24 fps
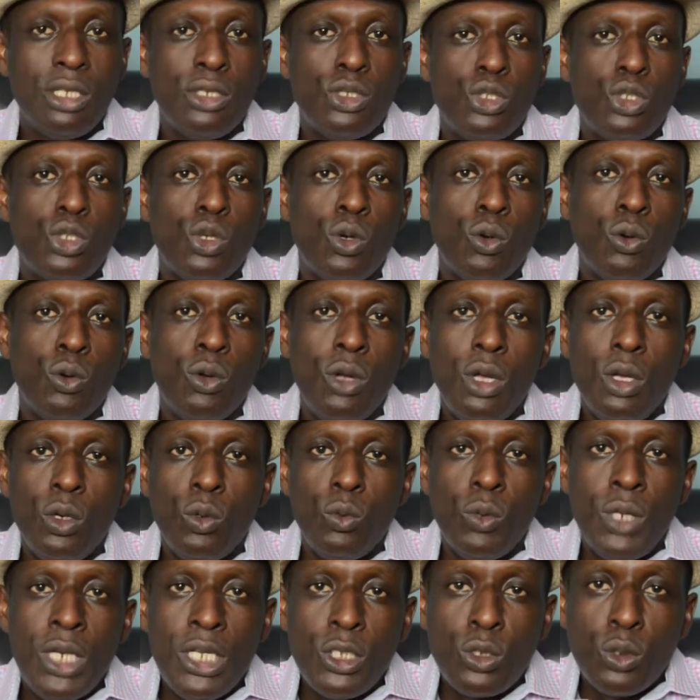So
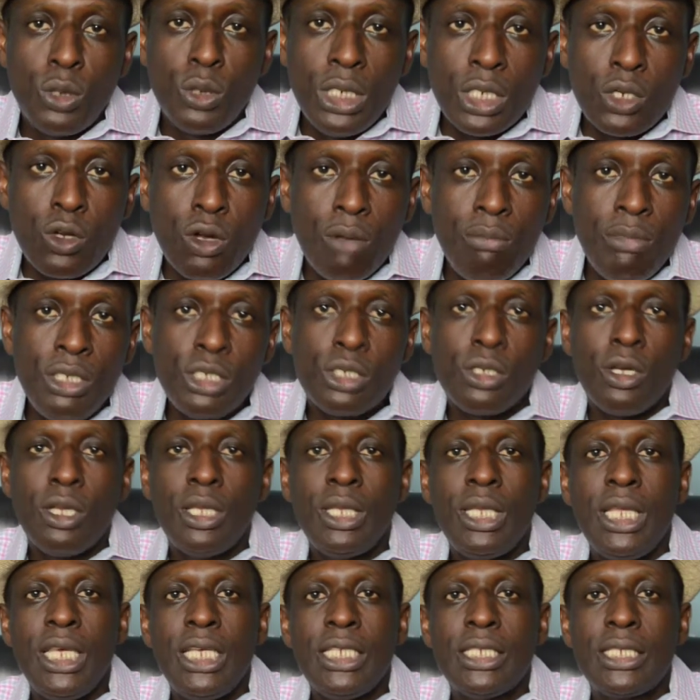we need to decommission
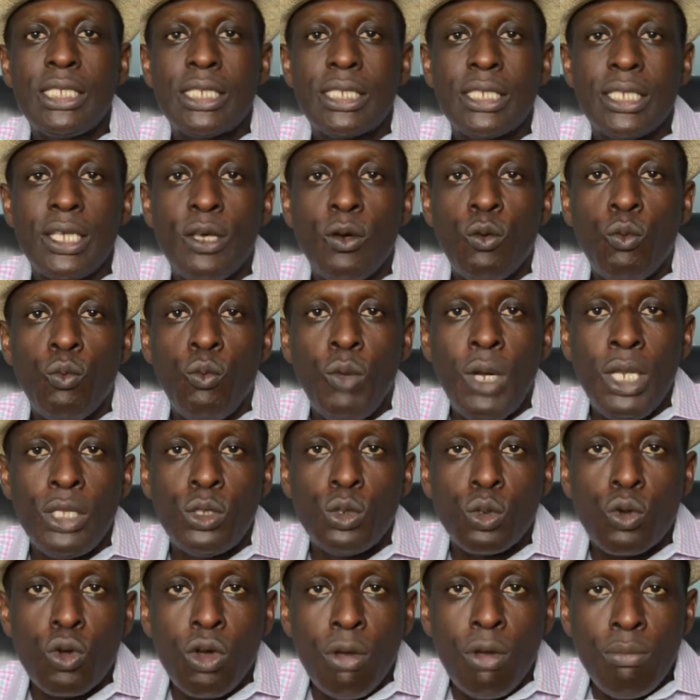this, we need
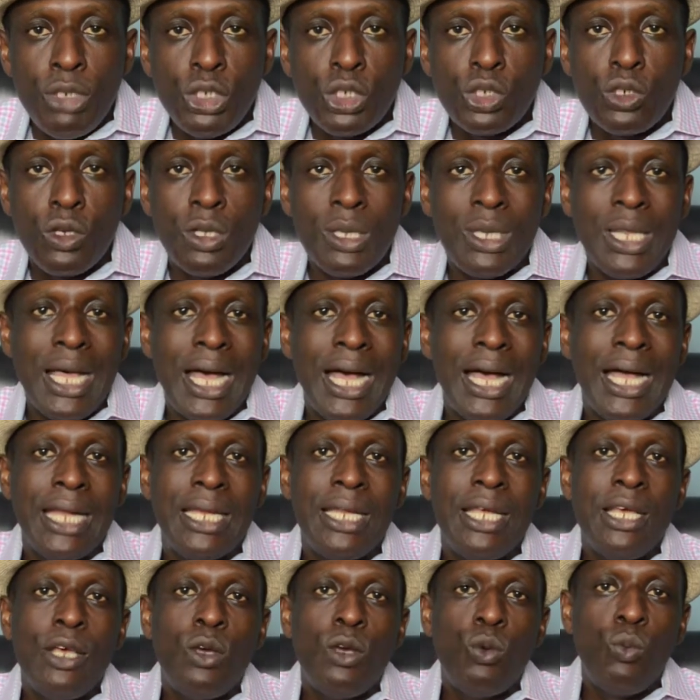to commission that,
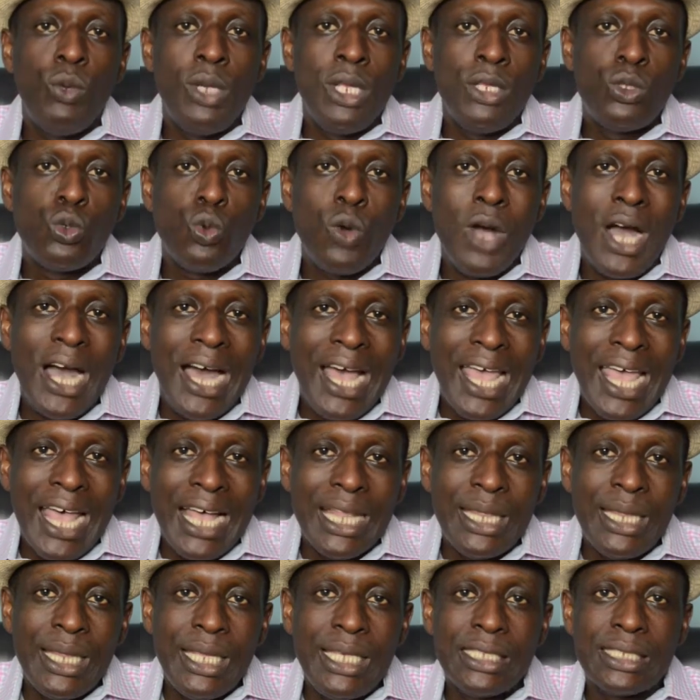we need to hire
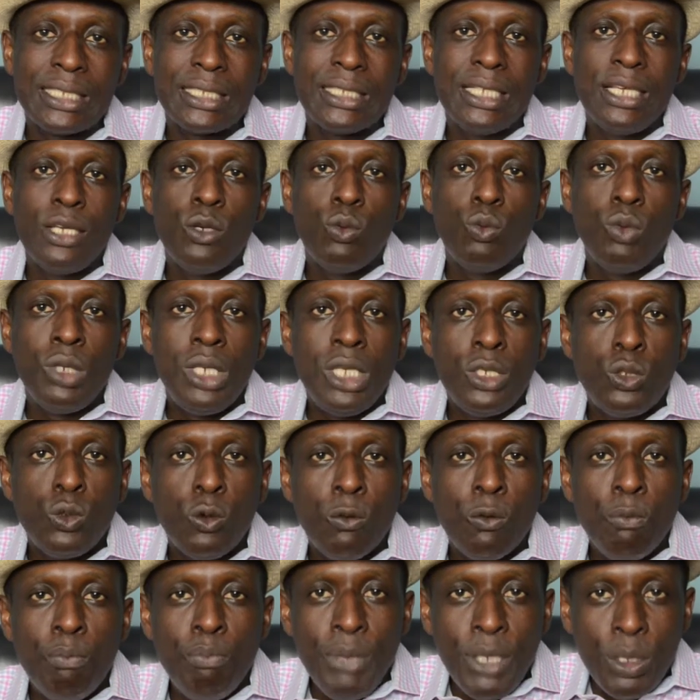this, we need to
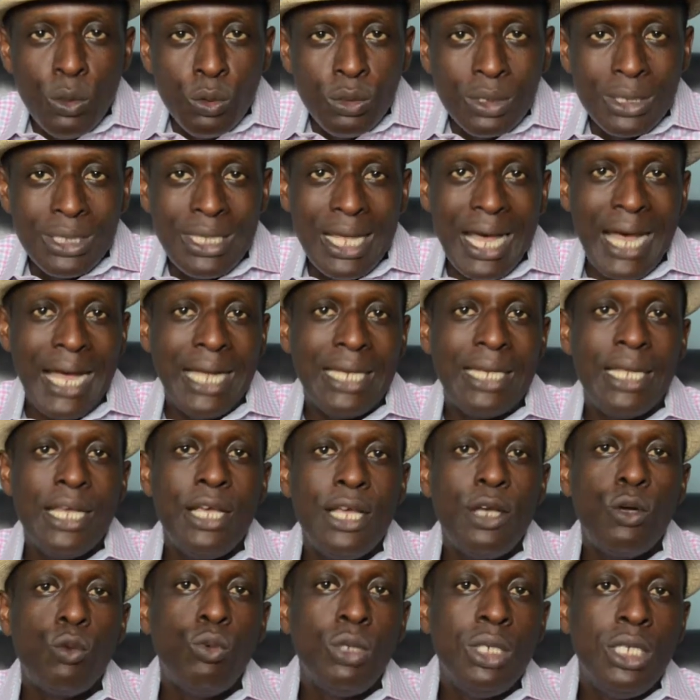build that,
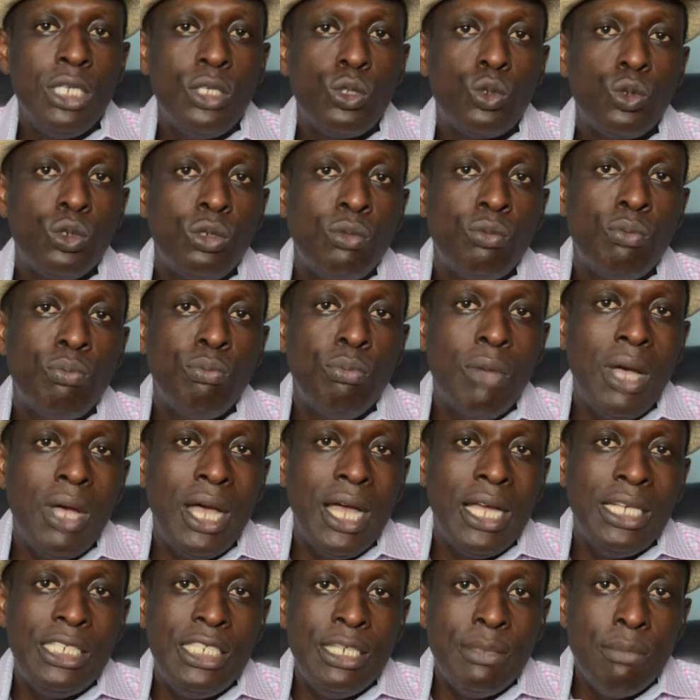we need to
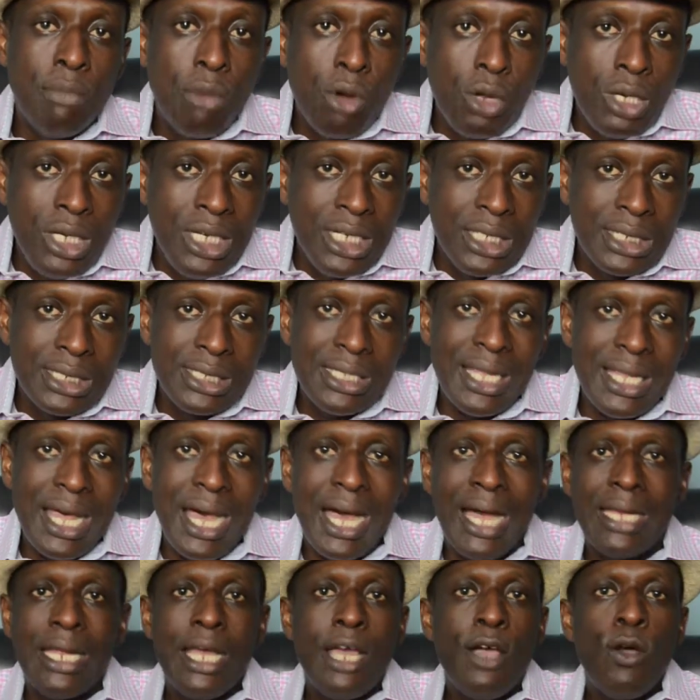uh, demolish
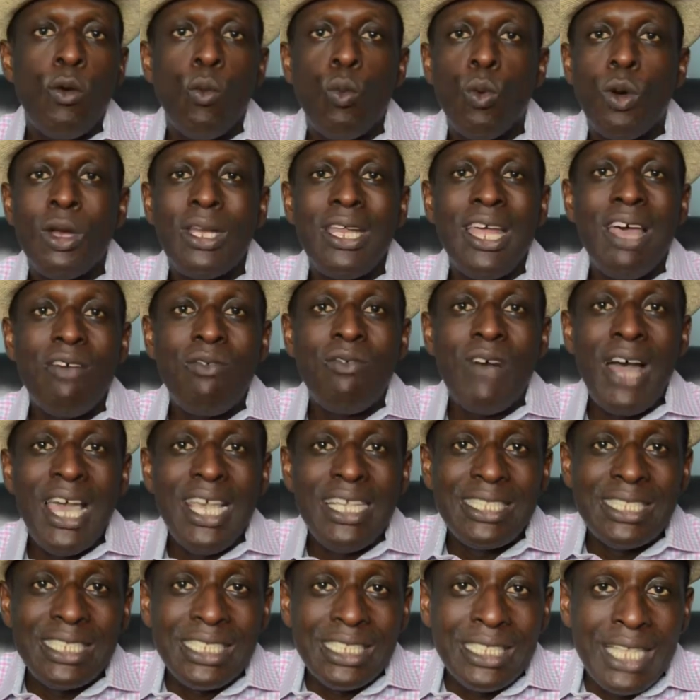that. Whatever
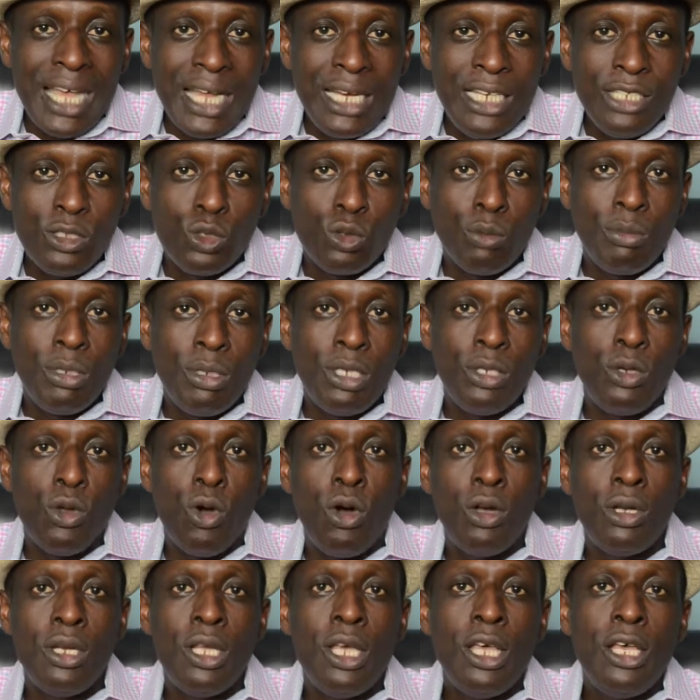it is that needs to be
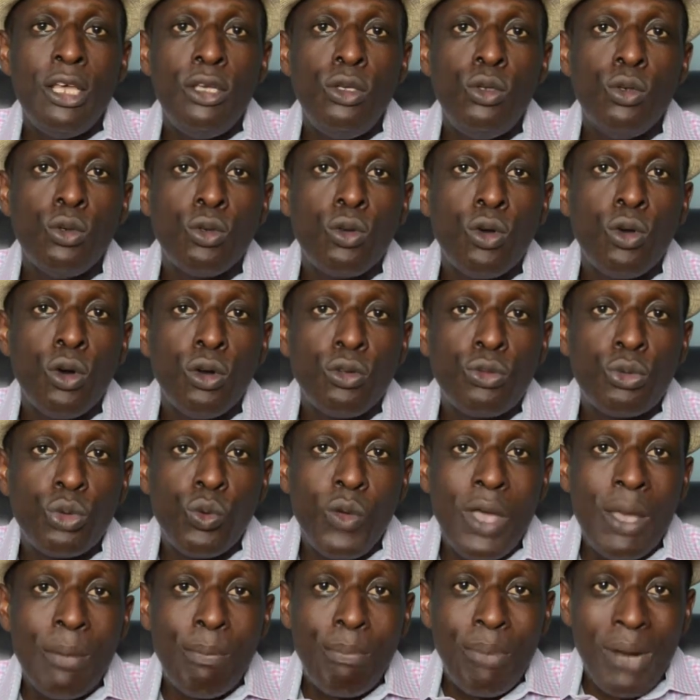done, you go
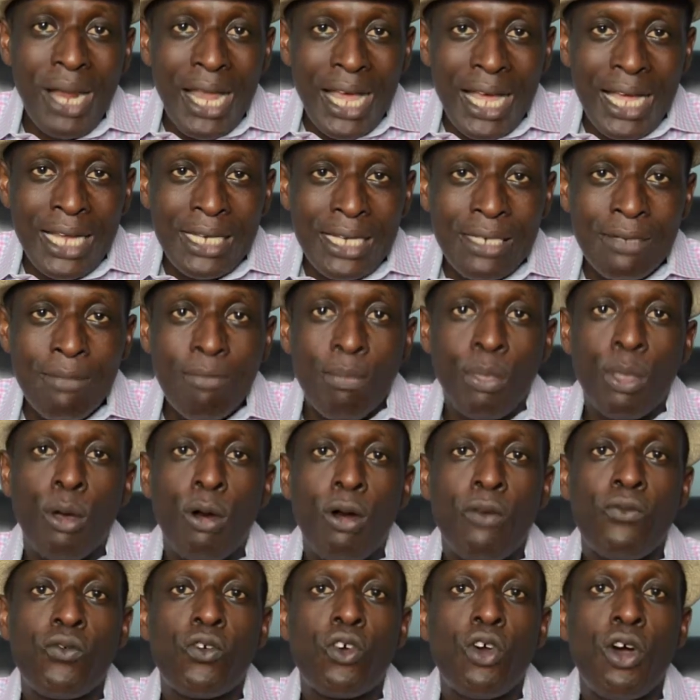through a plan.
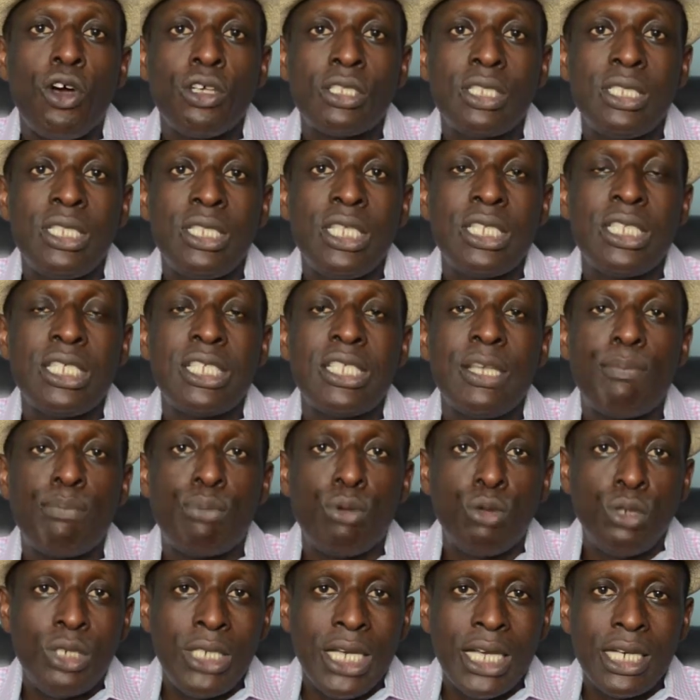Of course, this is a
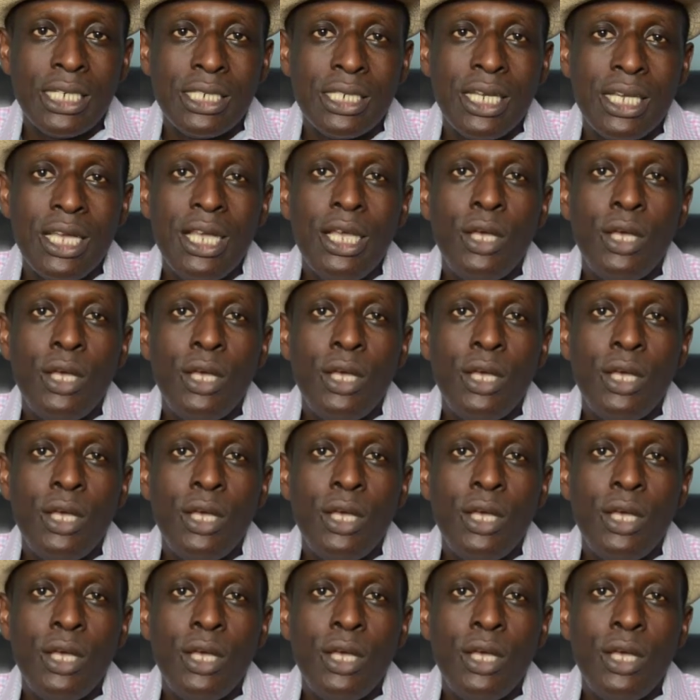project.